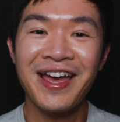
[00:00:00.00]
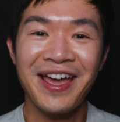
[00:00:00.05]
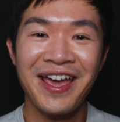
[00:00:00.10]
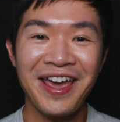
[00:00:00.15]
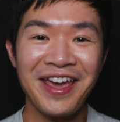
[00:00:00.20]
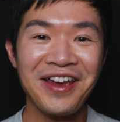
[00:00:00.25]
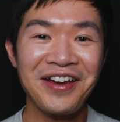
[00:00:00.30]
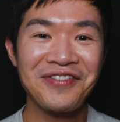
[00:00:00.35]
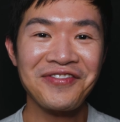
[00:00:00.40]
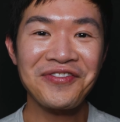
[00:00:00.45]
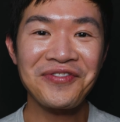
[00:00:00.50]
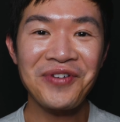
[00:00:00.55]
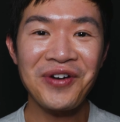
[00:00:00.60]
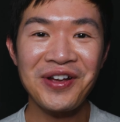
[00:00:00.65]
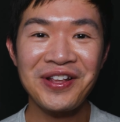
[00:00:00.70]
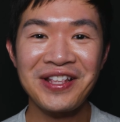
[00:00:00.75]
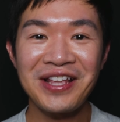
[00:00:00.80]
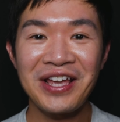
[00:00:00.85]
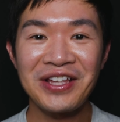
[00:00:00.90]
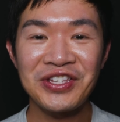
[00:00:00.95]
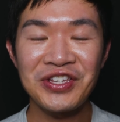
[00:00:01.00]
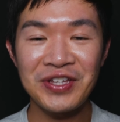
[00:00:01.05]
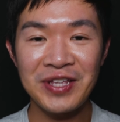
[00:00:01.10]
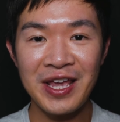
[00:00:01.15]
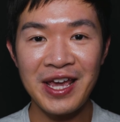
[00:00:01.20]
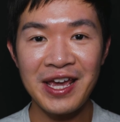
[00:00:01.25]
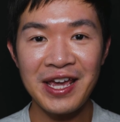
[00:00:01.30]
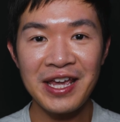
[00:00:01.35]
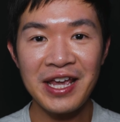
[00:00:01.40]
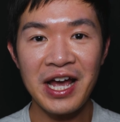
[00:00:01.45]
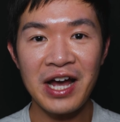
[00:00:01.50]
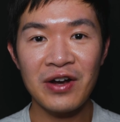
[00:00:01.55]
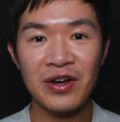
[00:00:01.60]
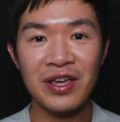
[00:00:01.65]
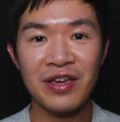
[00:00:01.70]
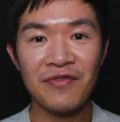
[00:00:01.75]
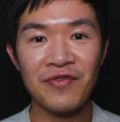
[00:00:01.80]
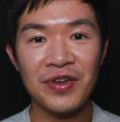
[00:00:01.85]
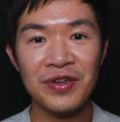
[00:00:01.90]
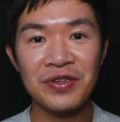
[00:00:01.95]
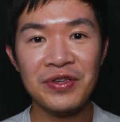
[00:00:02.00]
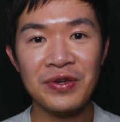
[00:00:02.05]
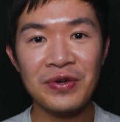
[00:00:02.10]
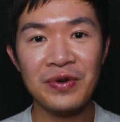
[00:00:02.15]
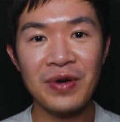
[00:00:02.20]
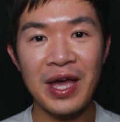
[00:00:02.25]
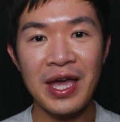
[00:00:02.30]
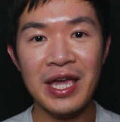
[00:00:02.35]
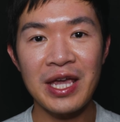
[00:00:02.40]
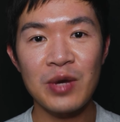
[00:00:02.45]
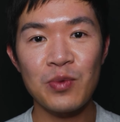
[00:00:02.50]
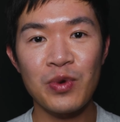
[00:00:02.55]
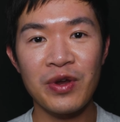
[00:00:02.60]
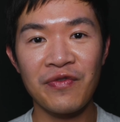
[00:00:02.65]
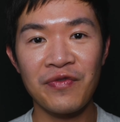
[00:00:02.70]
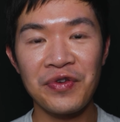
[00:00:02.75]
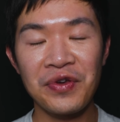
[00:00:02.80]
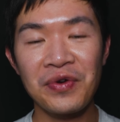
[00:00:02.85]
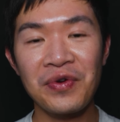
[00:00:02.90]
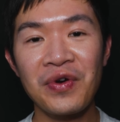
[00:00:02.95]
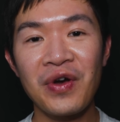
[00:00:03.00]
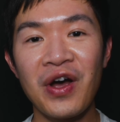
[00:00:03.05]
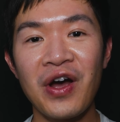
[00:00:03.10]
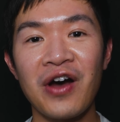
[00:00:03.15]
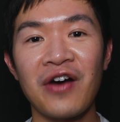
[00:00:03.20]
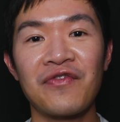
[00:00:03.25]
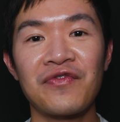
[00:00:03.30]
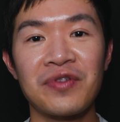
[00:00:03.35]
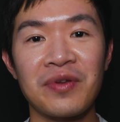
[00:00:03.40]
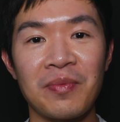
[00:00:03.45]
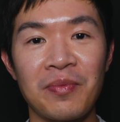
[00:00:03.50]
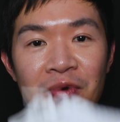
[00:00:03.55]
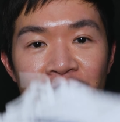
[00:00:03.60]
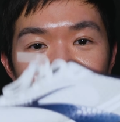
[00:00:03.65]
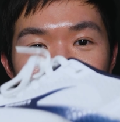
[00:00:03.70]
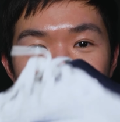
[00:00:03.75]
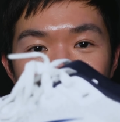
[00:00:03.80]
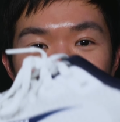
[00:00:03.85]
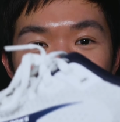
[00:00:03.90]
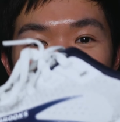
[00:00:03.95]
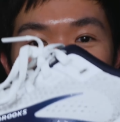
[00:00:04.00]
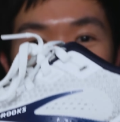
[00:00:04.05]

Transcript: Hey everyone, today I'm giving you a review of the Brooks